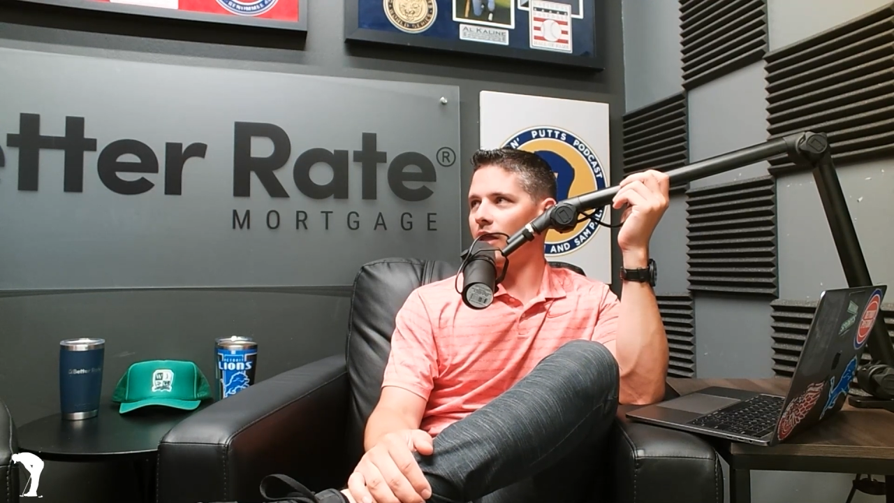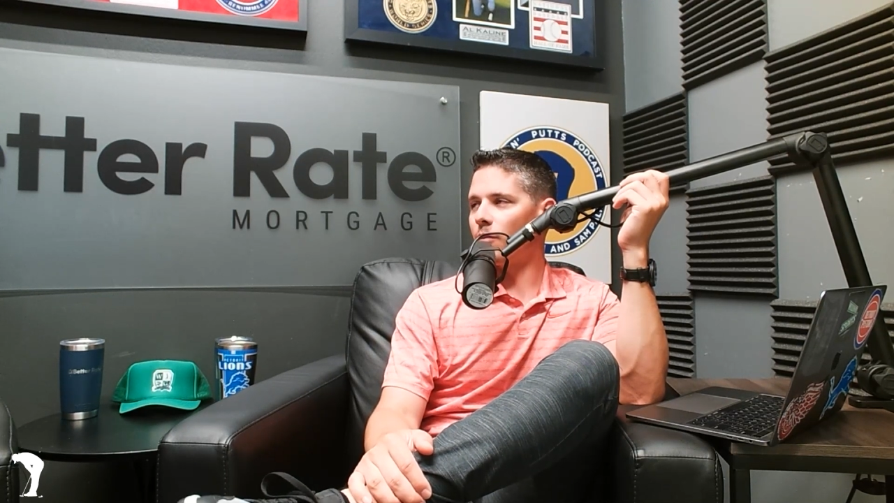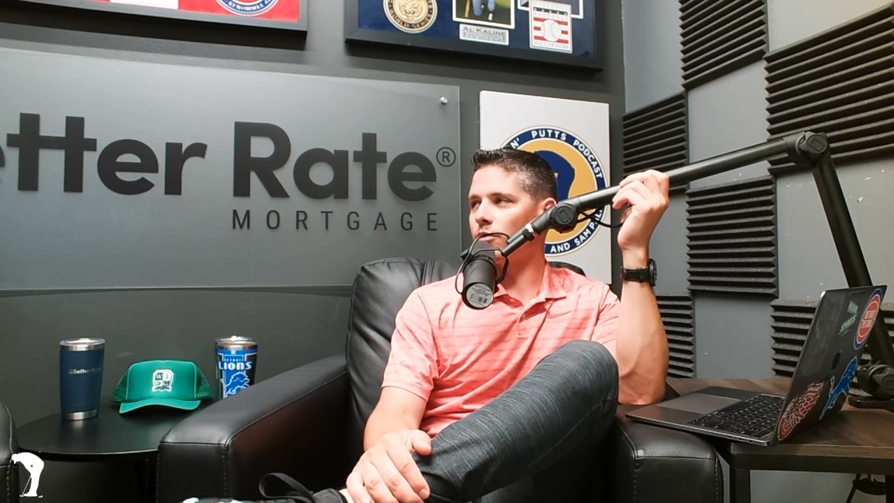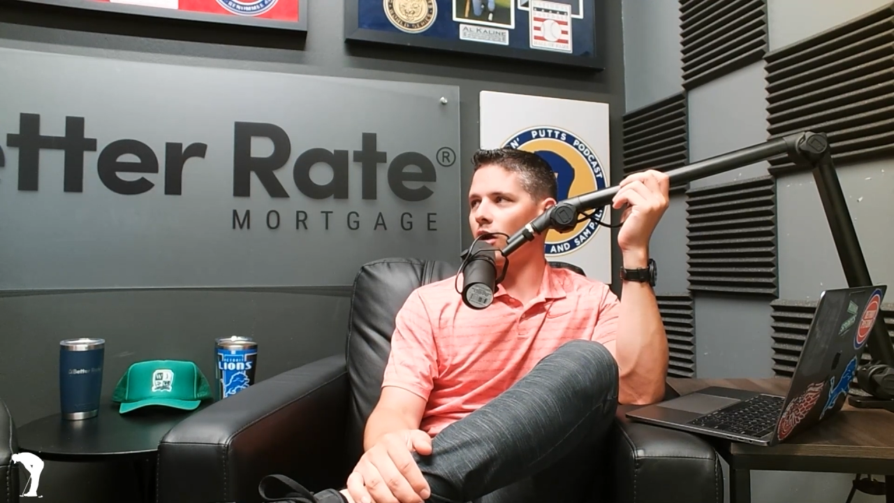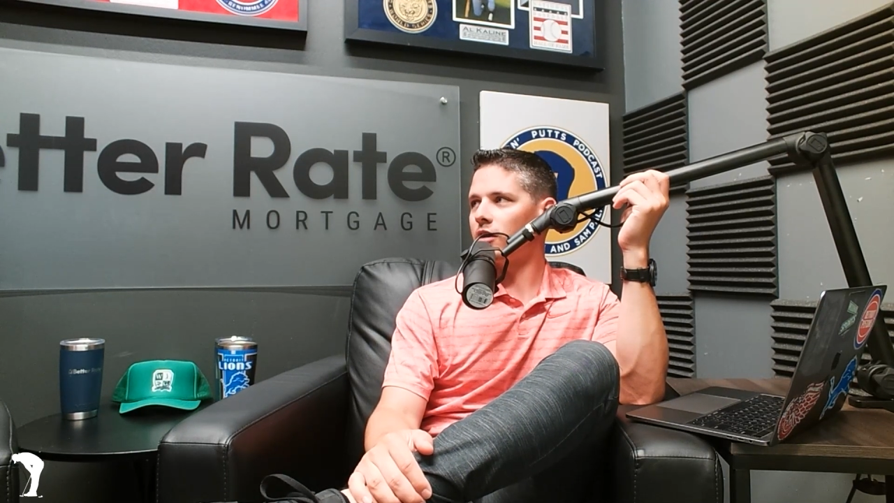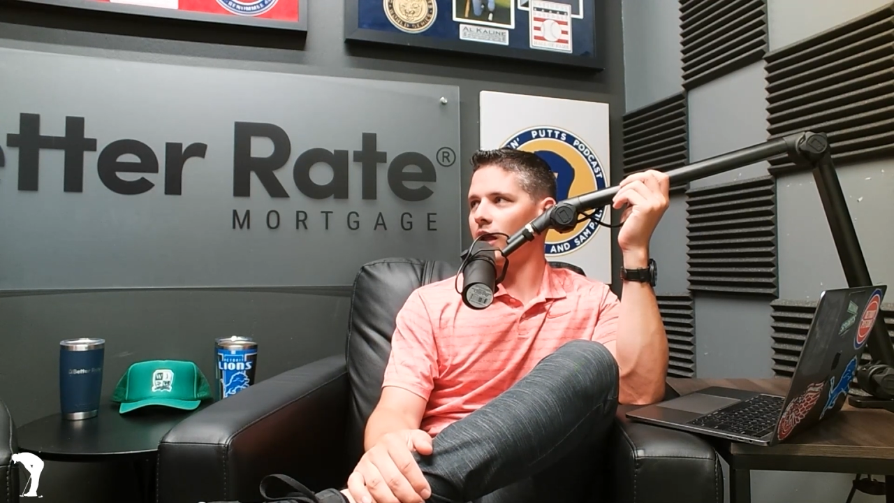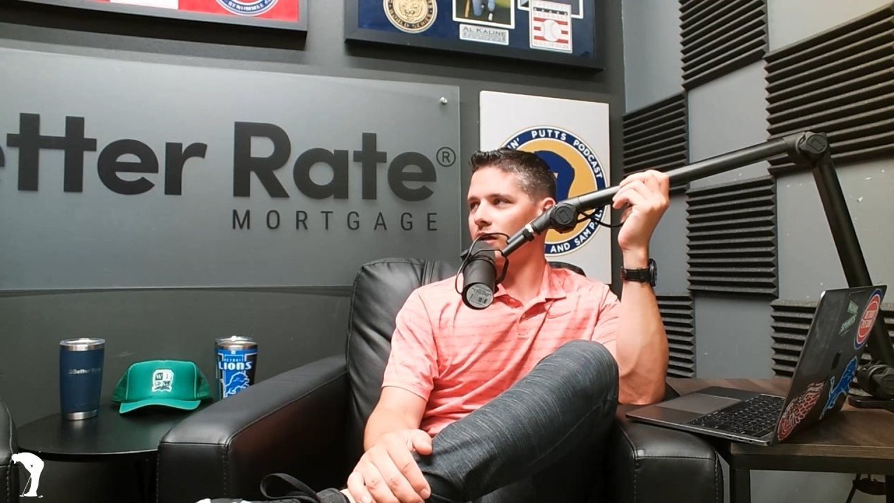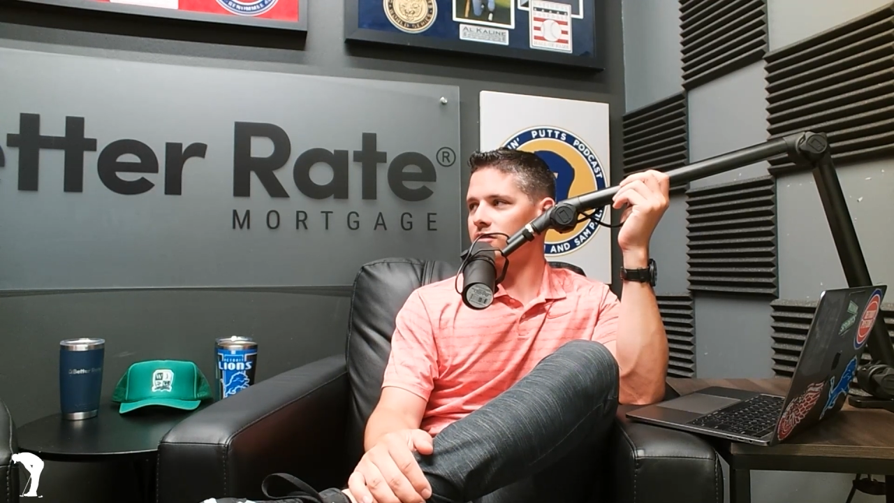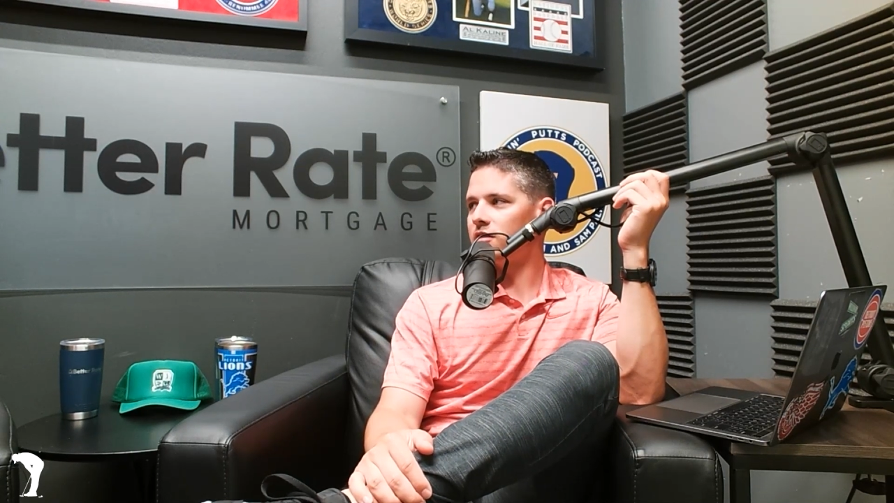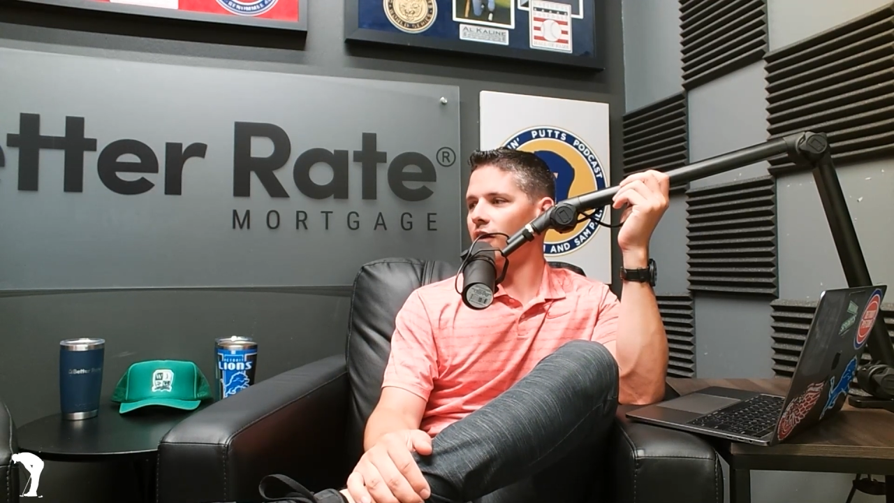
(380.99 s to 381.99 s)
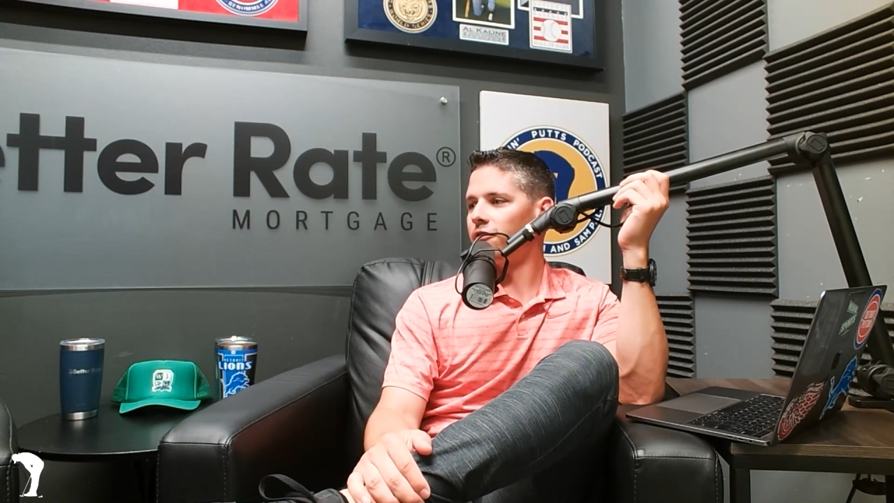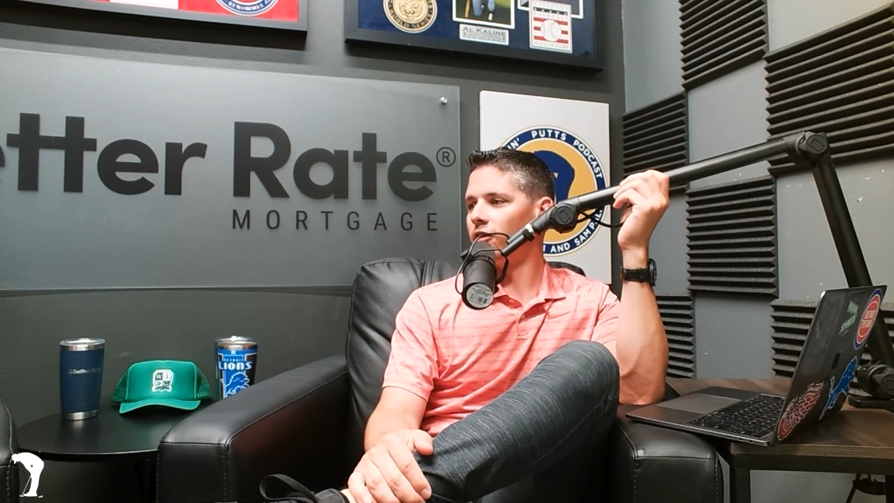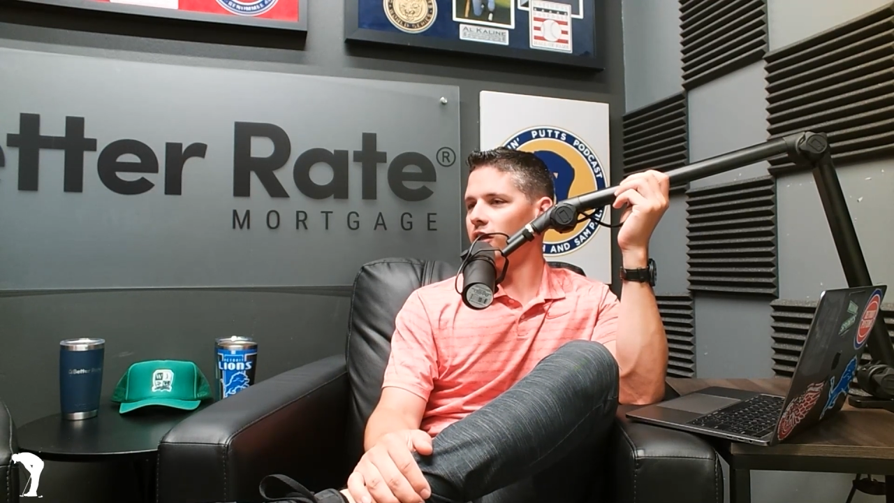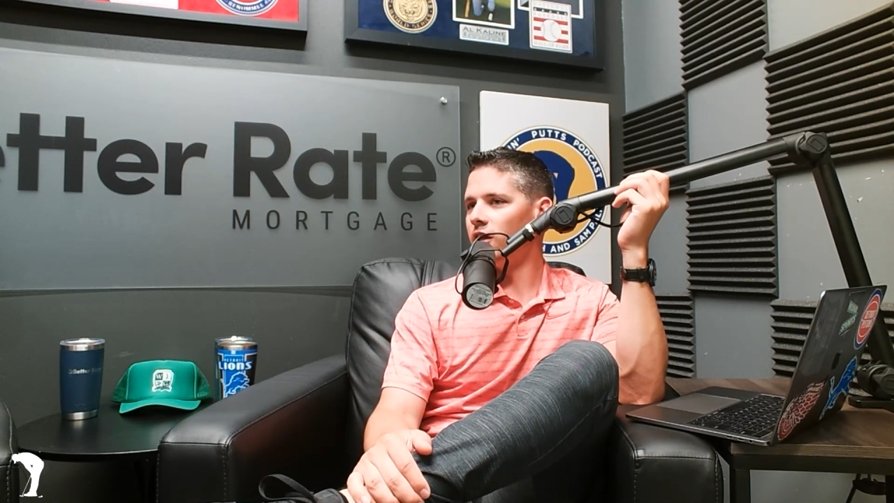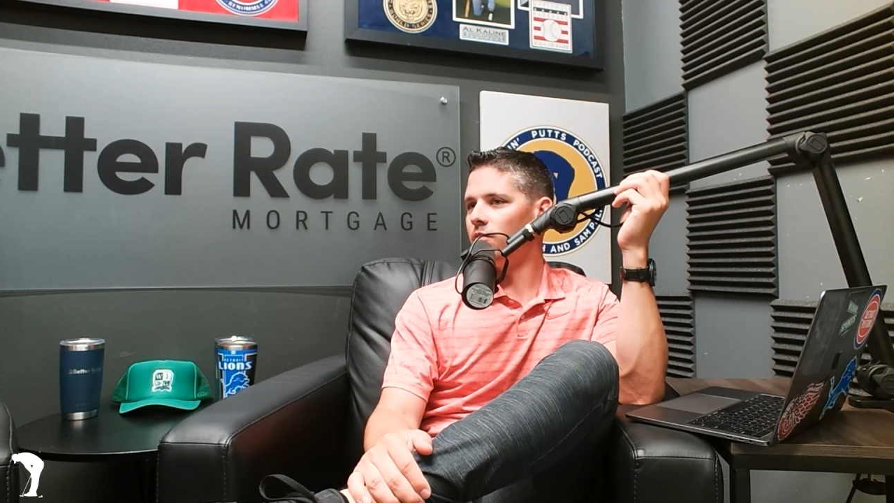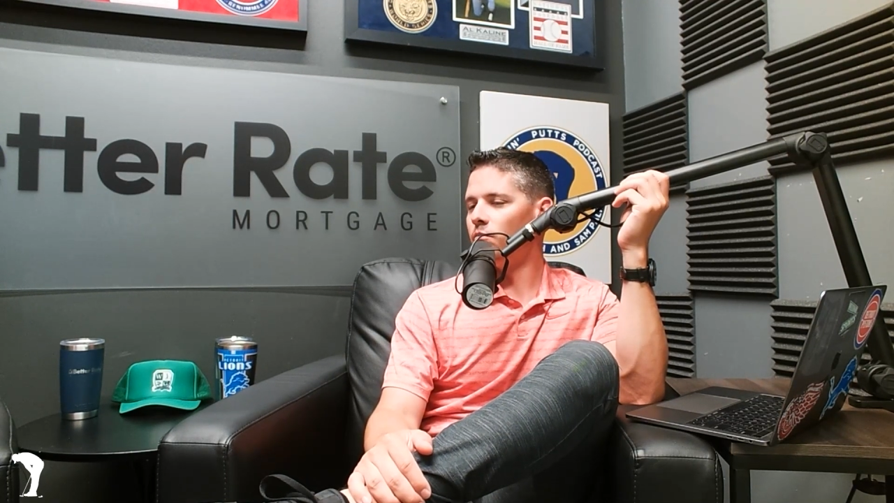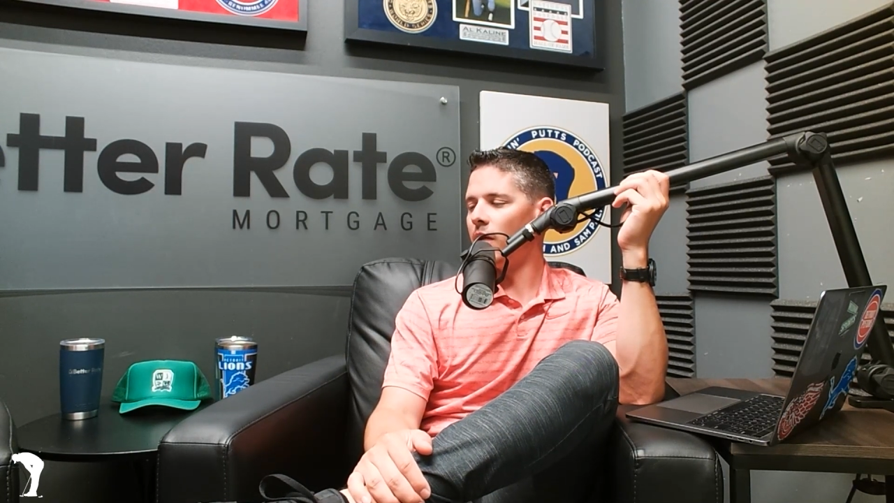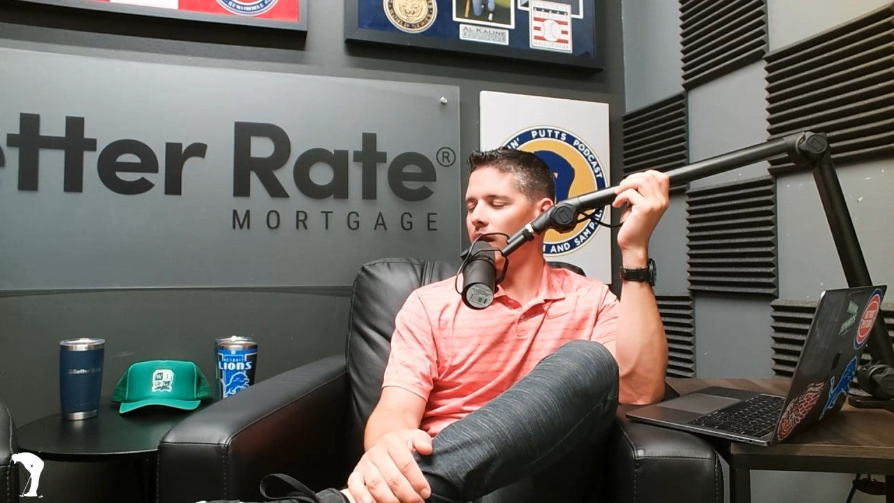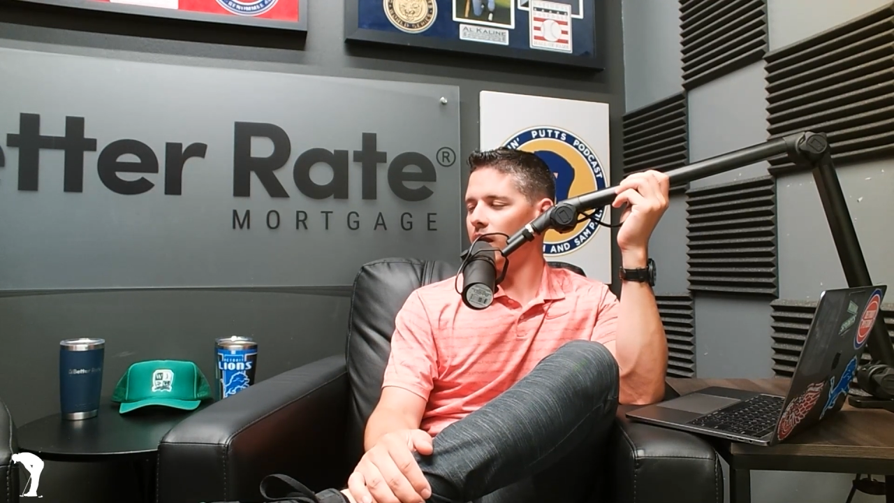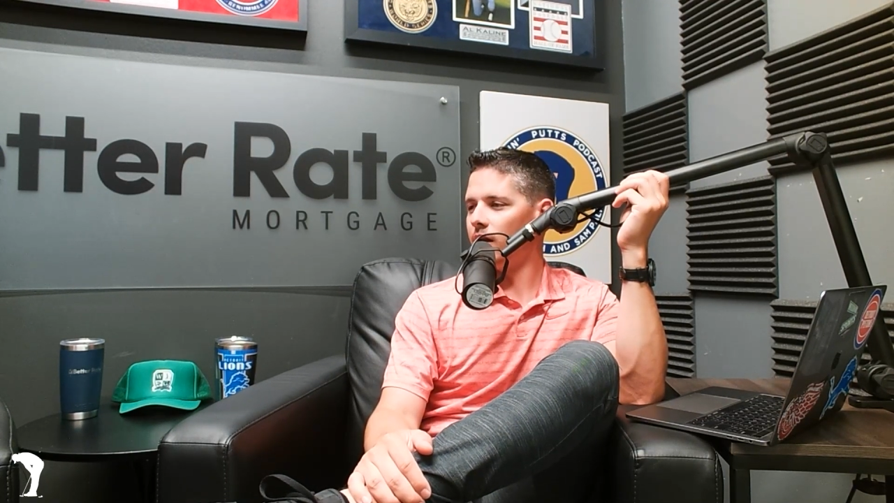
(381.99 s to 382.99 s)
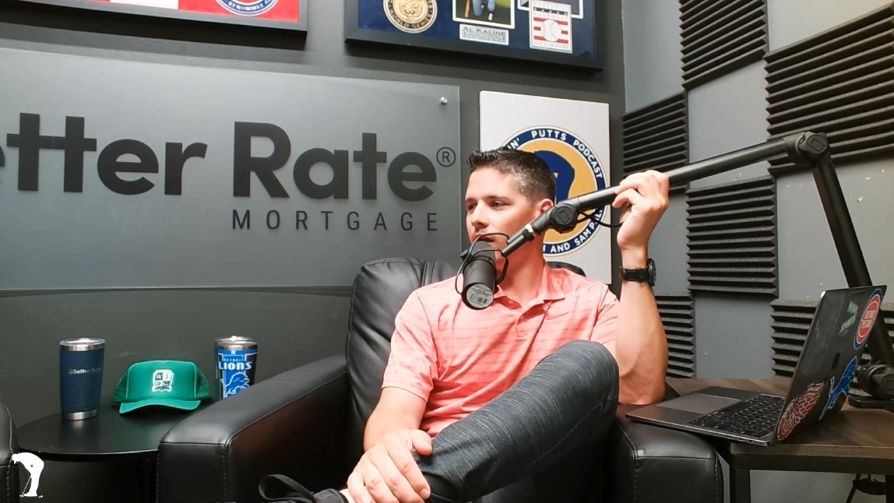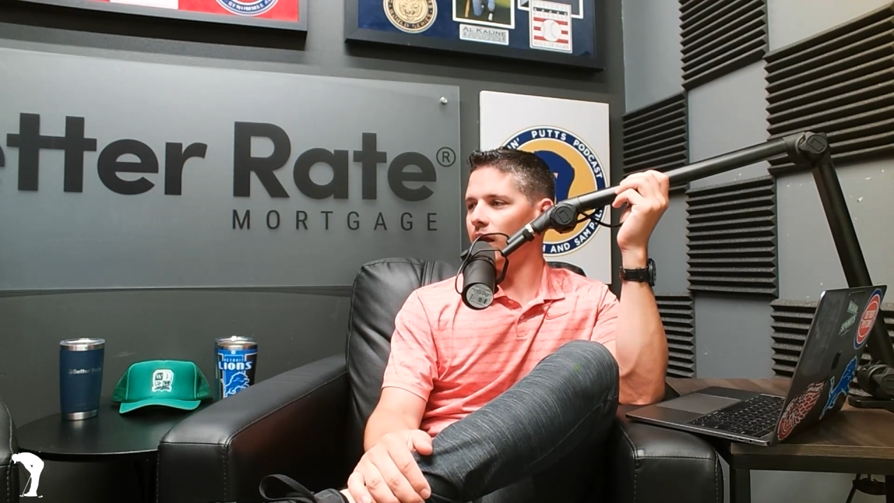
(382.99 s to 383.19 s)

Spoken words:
that broadcast definitely made